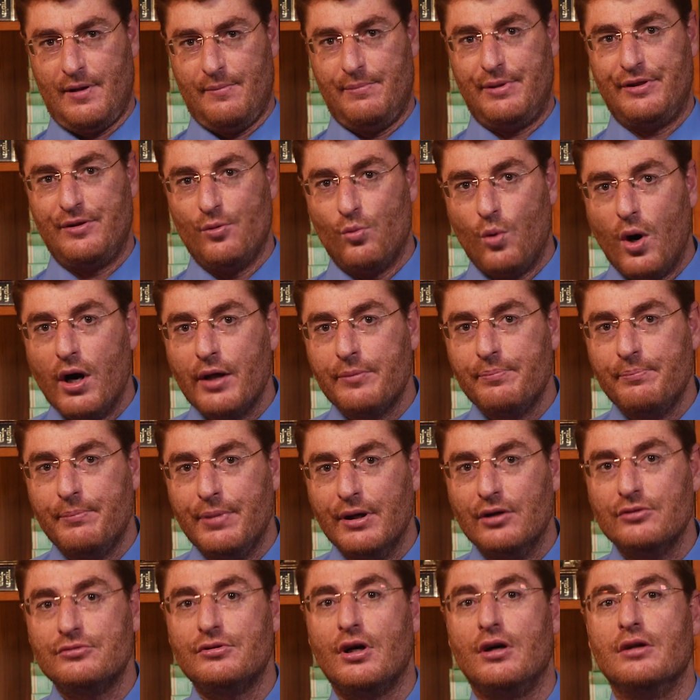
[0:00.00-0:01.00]
But the one
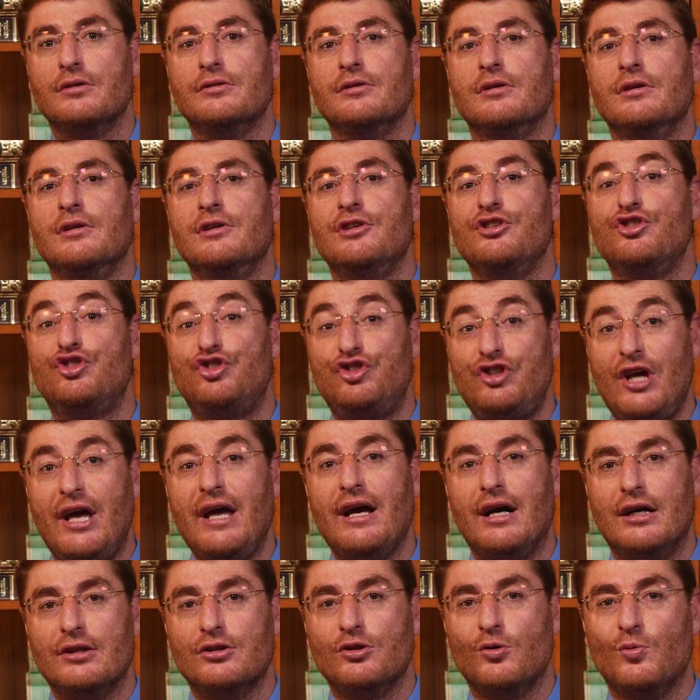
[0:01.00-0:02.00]
built on
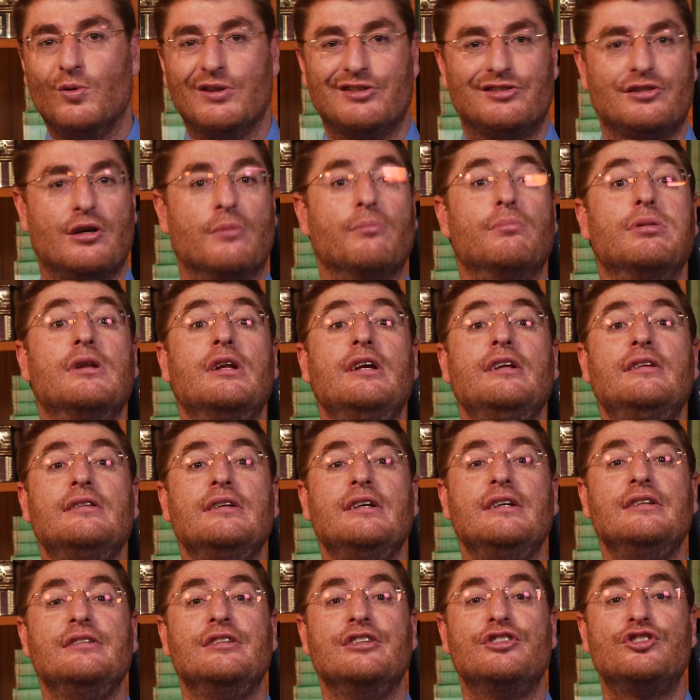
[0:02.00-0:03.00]
sand was
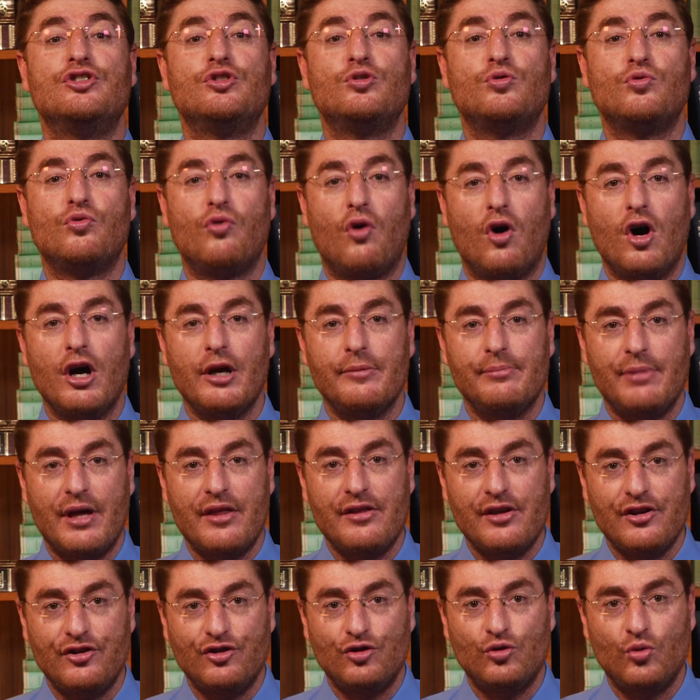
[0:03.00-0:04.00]
completely destroyed by
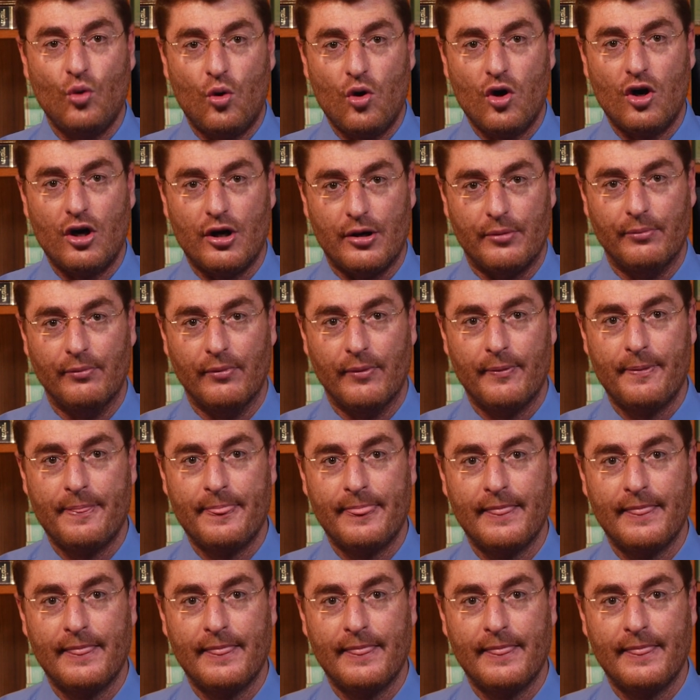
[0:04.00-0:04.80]
the storm